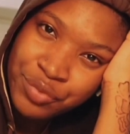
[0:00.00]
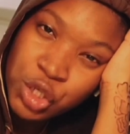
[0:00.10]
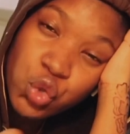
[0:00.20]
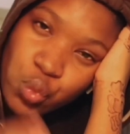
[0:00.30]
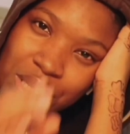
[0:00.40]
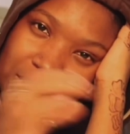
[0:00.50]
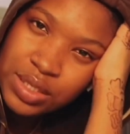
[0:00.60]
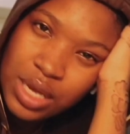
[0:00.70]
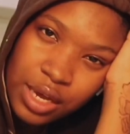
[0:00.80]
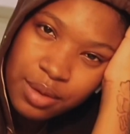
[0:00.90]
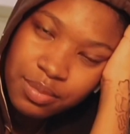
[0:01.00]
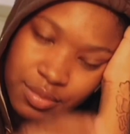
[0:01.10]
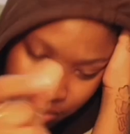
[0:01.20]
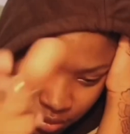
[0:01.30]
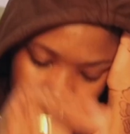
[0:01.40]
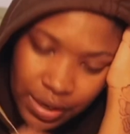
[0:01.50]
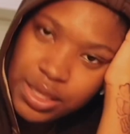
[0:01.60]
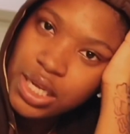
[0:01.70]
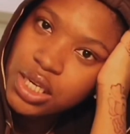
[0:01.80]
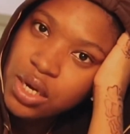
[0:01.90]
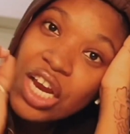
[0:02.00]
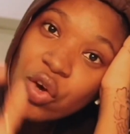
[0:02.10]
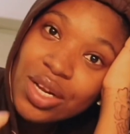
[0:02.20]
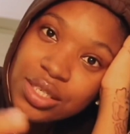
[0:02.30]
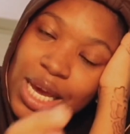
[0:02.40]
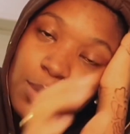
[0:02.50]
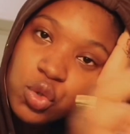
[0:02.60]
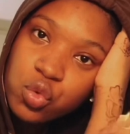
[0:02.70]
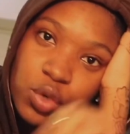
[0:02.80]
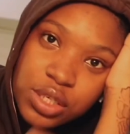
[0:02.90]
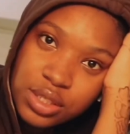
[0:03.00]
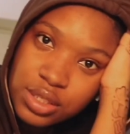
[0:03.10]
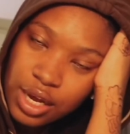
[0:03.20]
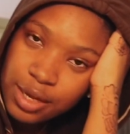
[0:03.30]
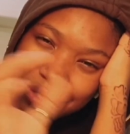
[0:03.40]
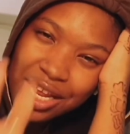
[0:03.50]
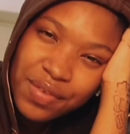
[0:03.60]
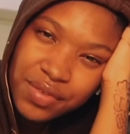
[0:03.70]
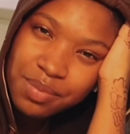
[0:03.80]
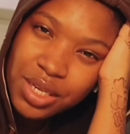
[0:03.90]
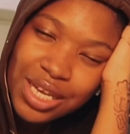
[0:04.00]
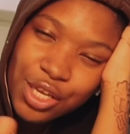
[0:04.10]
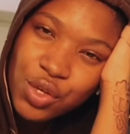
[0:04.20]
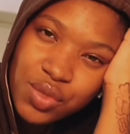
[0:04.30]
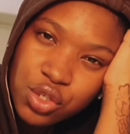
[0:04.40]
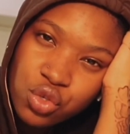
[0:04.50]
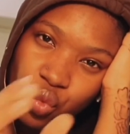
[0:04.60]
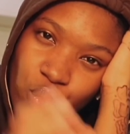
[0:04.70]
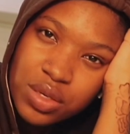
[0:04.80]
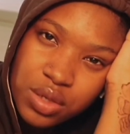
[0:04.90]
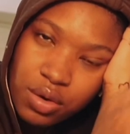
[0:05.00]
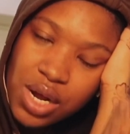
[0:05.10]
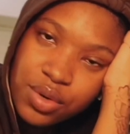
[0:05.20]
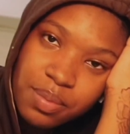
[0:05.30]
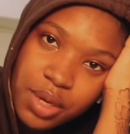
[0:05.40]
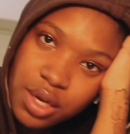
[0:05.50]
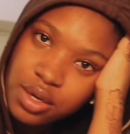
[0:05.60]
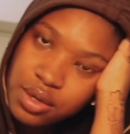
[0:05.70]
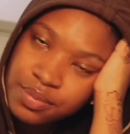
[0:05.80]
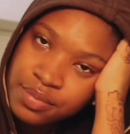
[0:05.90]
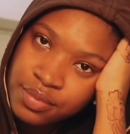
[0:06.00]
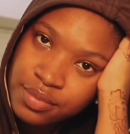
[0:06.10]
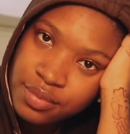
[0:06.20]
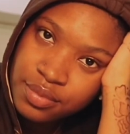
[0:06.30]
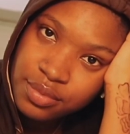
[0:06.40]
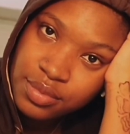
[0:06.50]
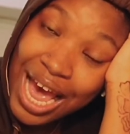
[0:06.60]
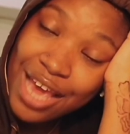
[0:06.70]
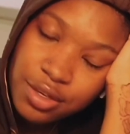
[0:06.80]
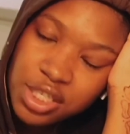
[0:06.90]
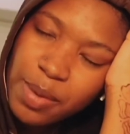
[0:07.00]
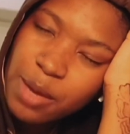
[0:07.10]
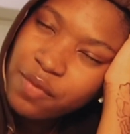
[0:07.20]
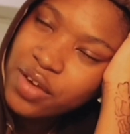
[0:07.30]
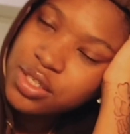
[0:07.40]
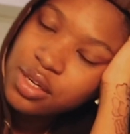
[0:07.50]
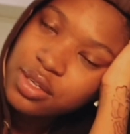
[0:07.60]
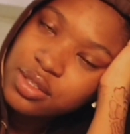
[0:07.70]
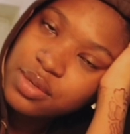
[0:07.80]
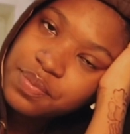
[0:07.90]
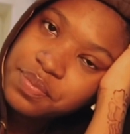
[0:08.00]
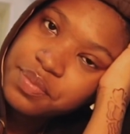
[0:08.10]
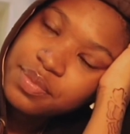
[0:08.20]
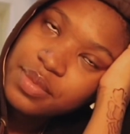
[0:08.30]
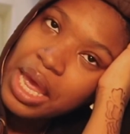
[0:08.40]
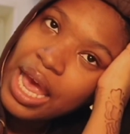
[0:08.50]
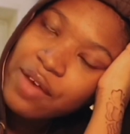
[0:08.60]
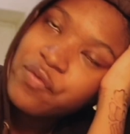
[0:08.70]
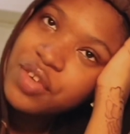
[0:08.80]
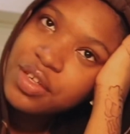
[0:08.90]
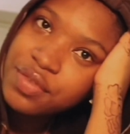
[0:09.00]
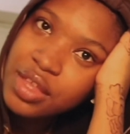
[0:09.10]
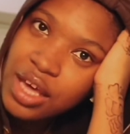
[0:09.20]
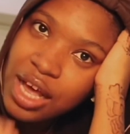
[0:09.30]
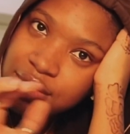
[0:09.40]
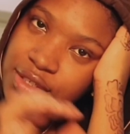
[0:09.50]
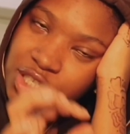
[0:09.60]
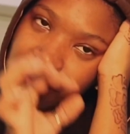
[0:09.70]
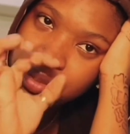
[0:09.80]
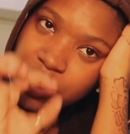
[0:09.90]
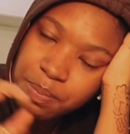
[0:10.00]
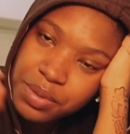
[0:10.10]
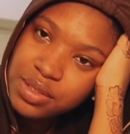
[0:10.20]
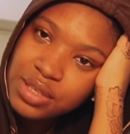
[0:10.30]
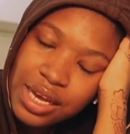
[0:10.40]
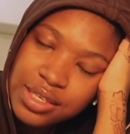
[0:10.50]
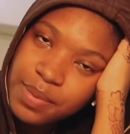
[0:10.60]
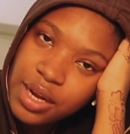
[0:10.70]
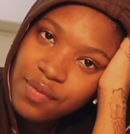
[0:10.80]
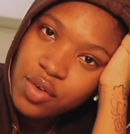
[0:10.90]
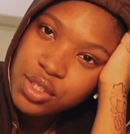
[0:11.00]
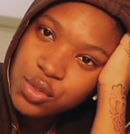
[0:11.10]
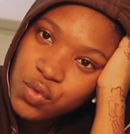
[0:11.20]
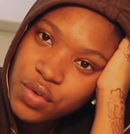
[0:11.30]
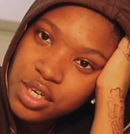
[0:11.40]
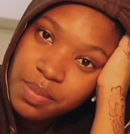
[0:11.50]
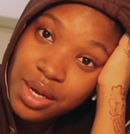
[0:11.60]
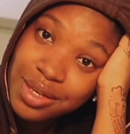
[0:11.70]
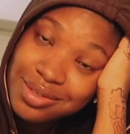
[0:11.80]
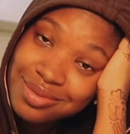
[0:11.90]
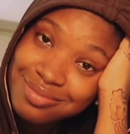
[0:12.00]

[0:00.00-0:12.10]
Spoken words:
To waste time. Write that down. Create time to waste time. So that 15 minutes, I use it to waste around in bed. I used to be a perfectionist. Everything has to just be precise, but I've gotten over it because...